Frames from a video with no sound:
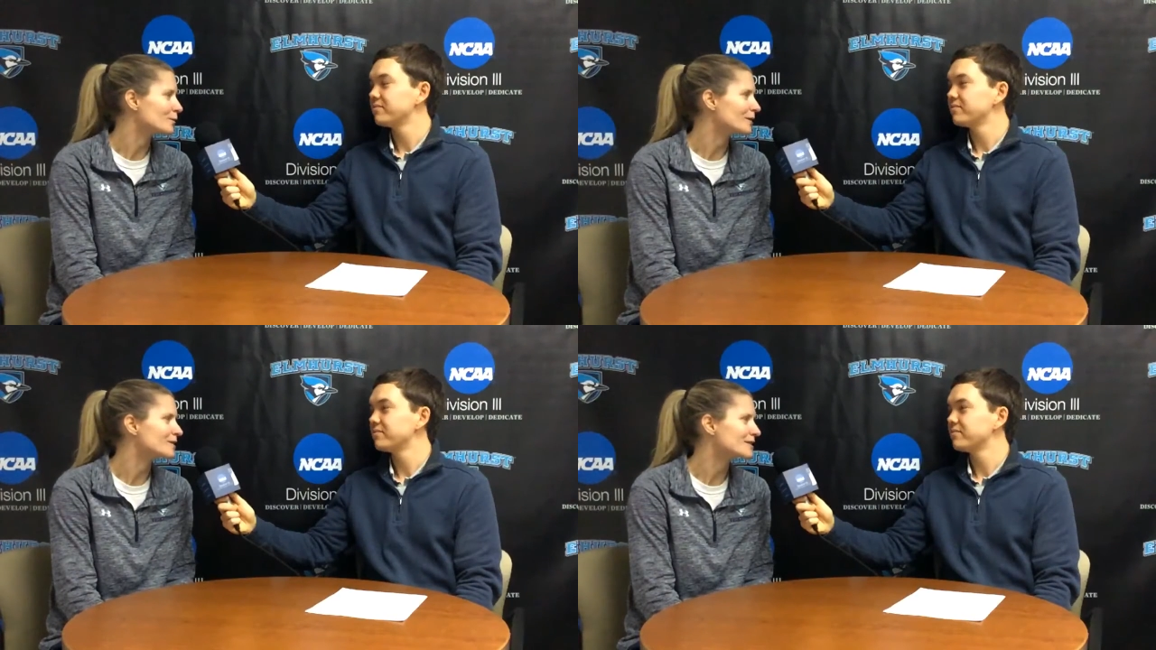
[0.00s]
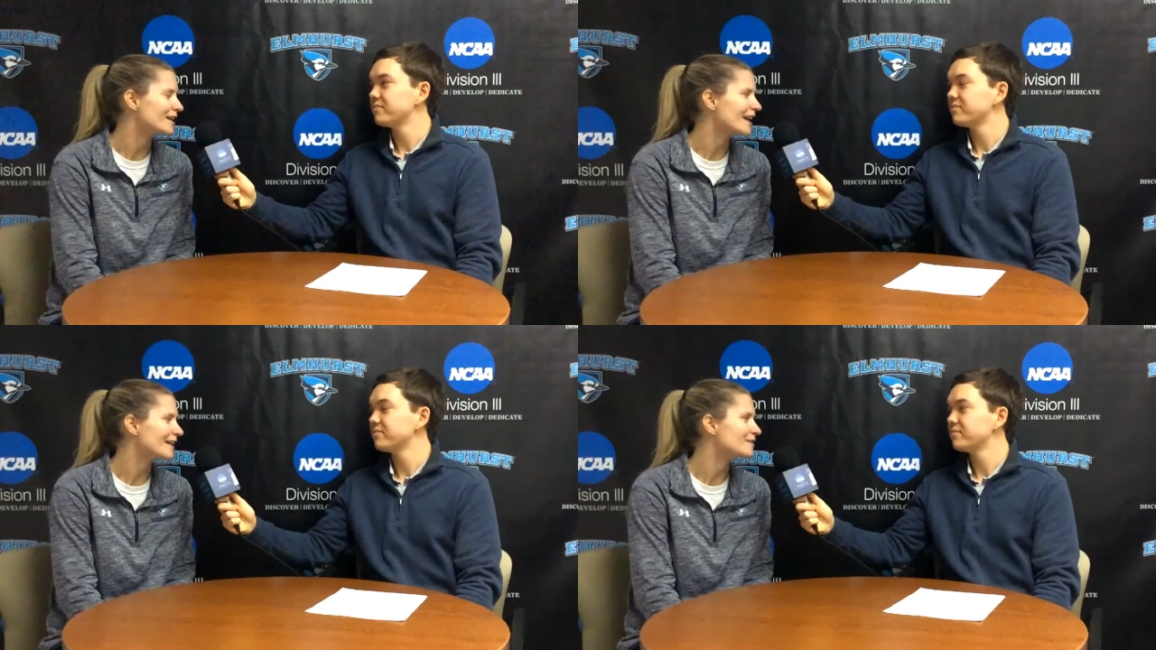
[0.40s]
Speaker 1: like you
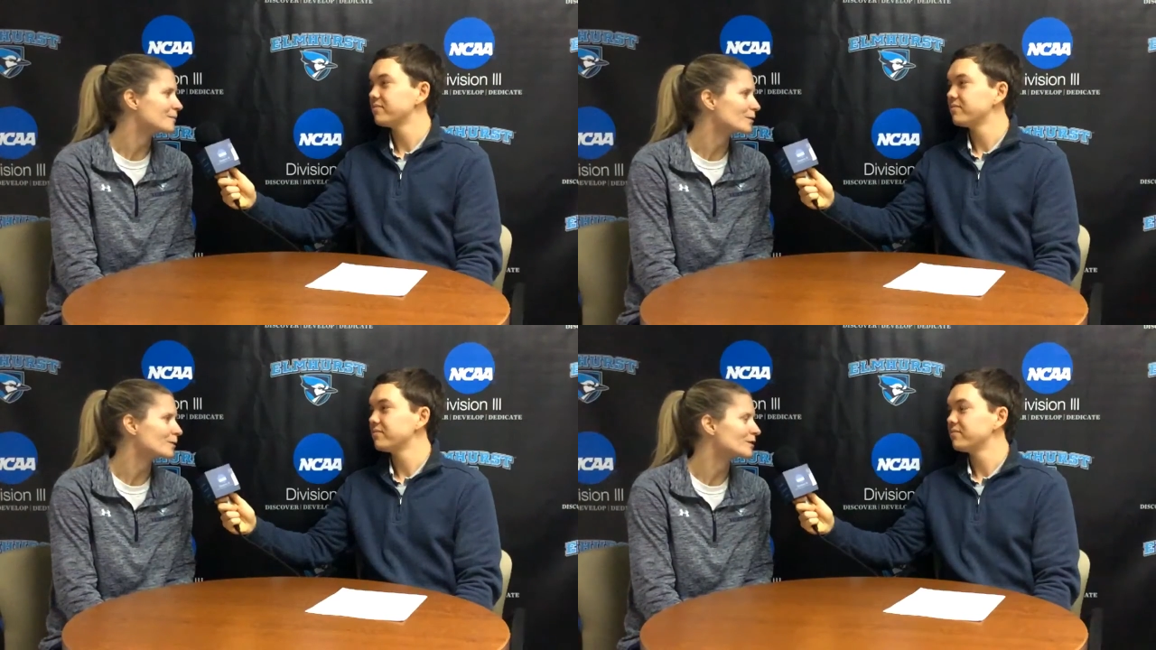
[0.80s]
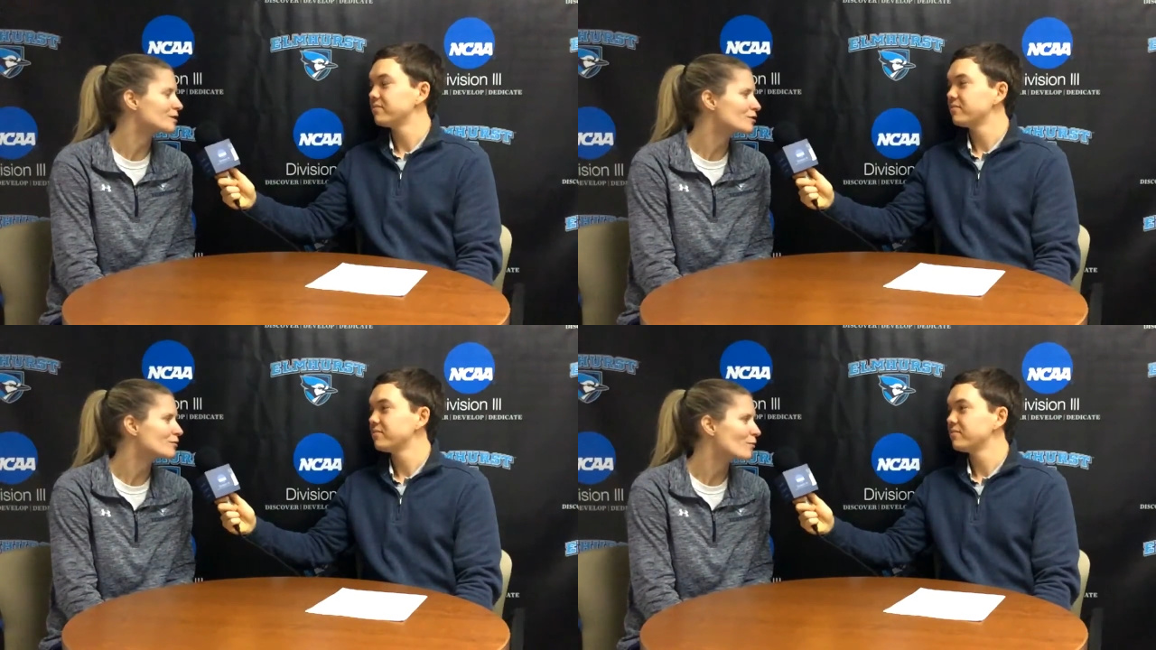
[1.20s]
said, hadn't really
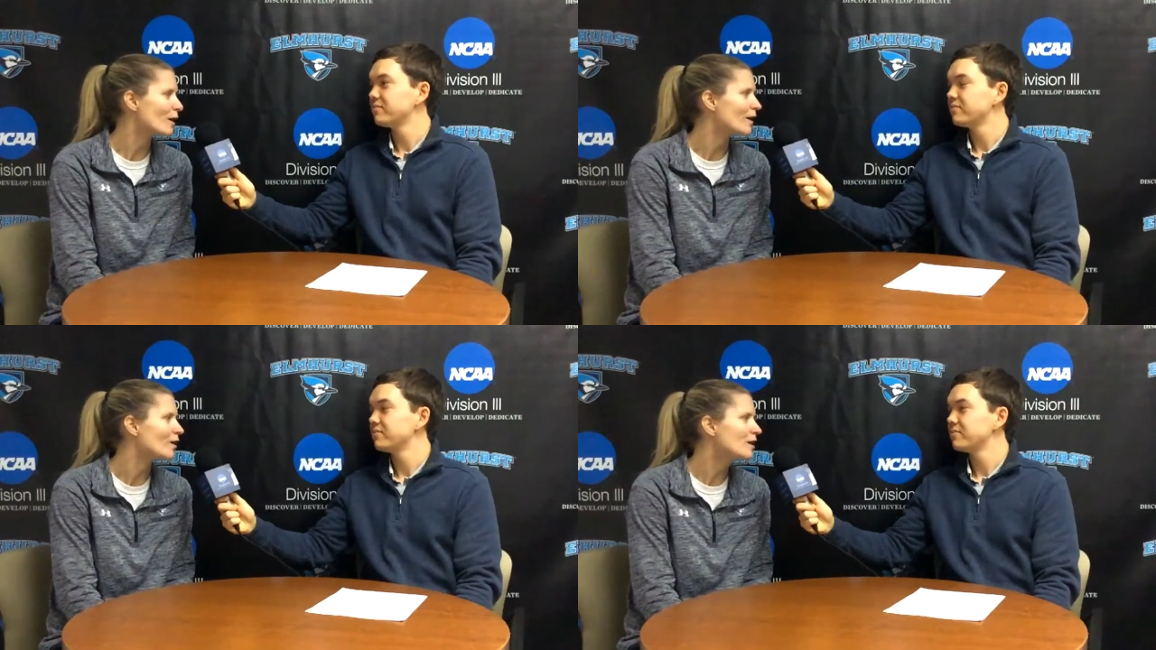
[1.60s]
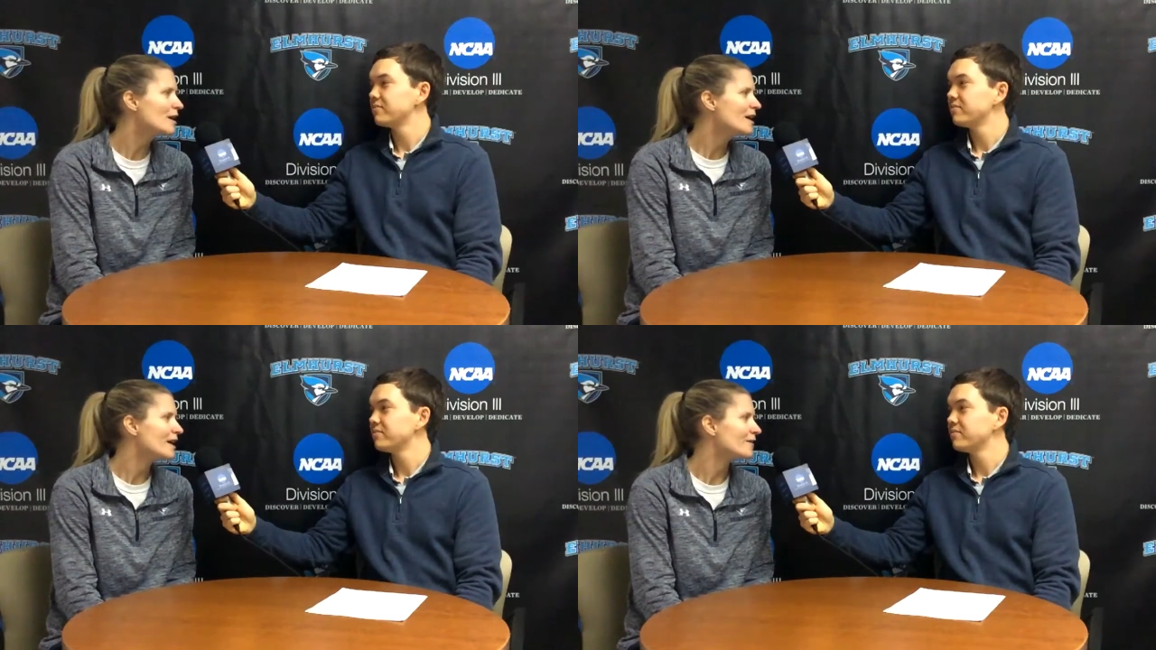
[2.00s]
shooting well
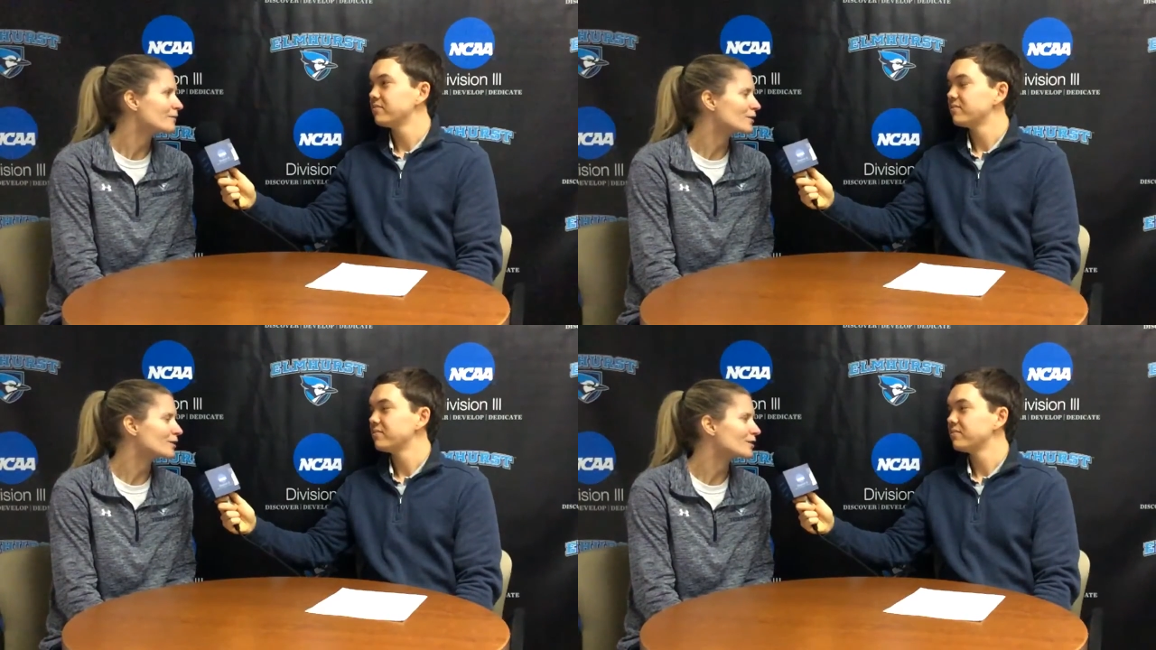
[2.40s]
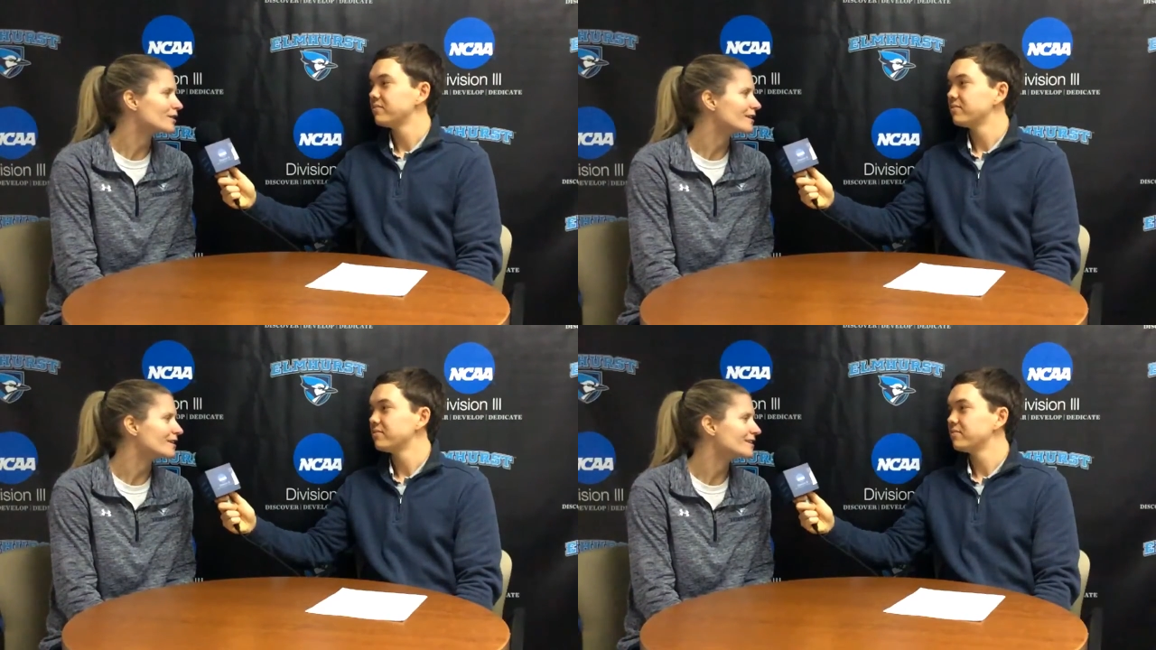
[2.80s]
and for her
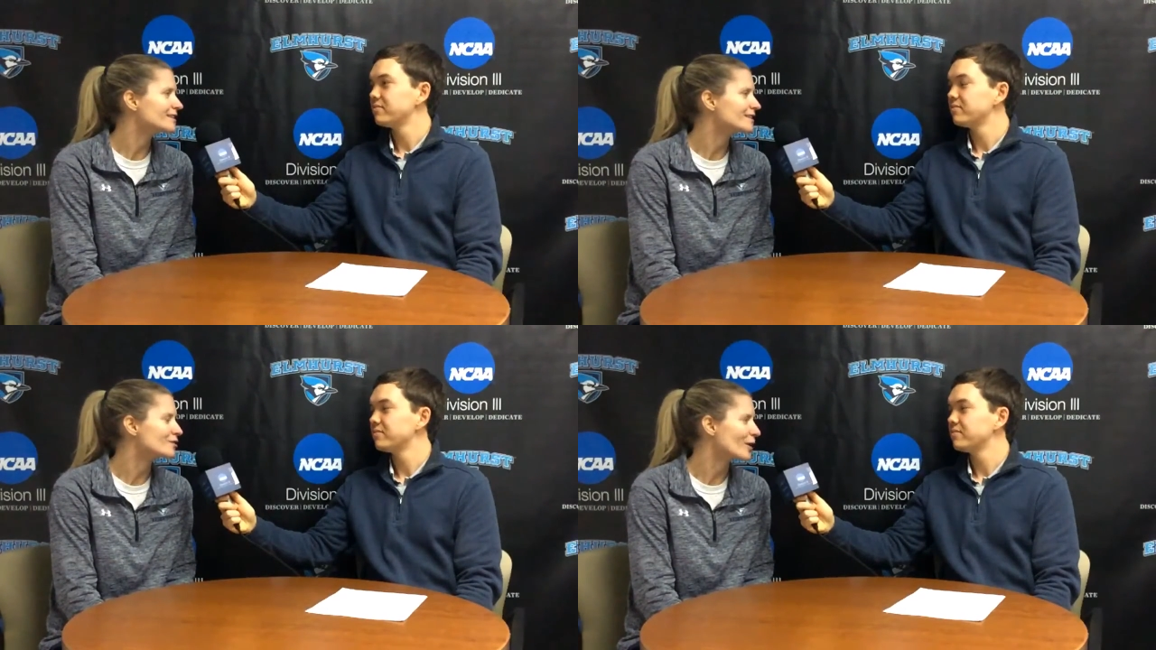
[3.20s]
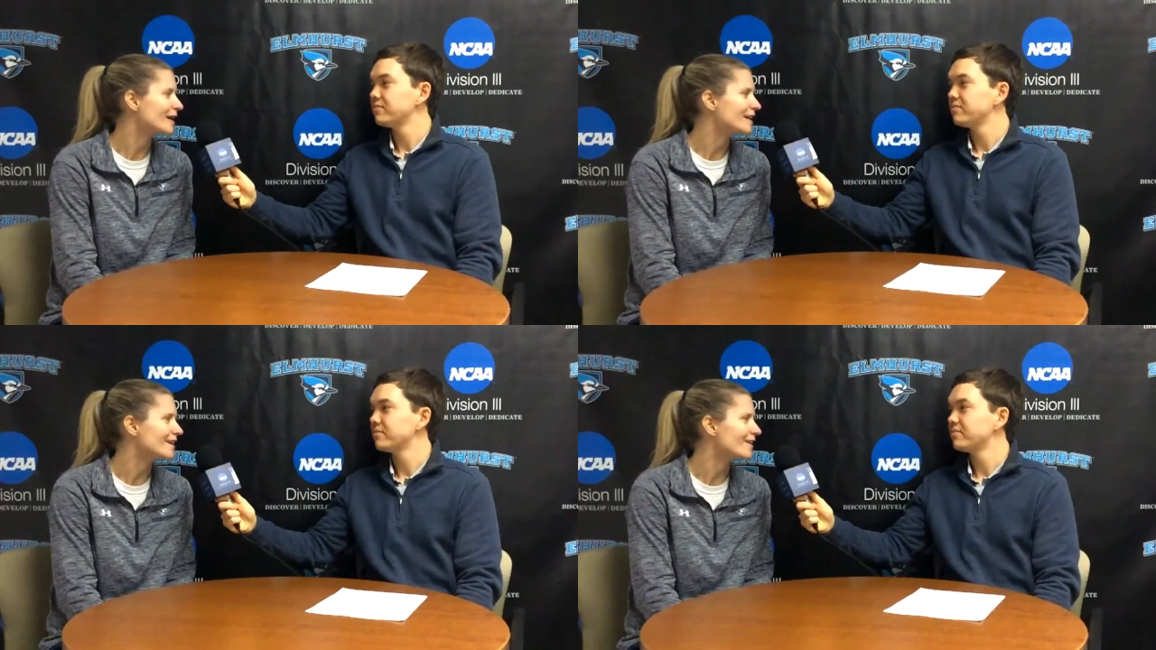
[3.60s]
to, to
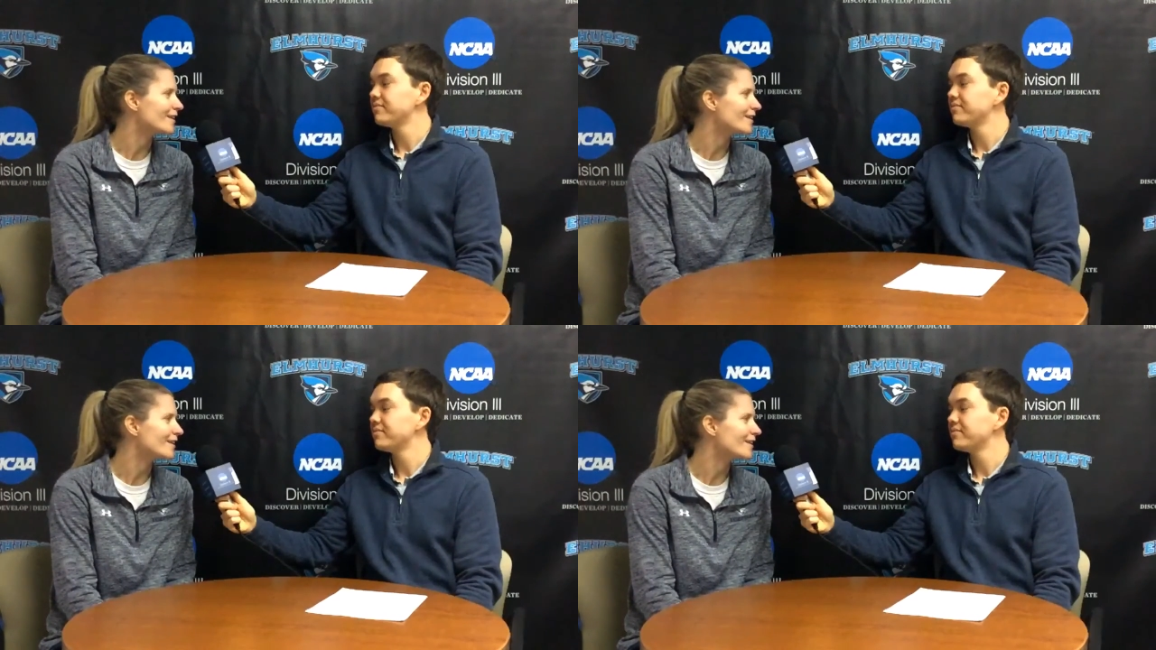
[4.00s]
drain it,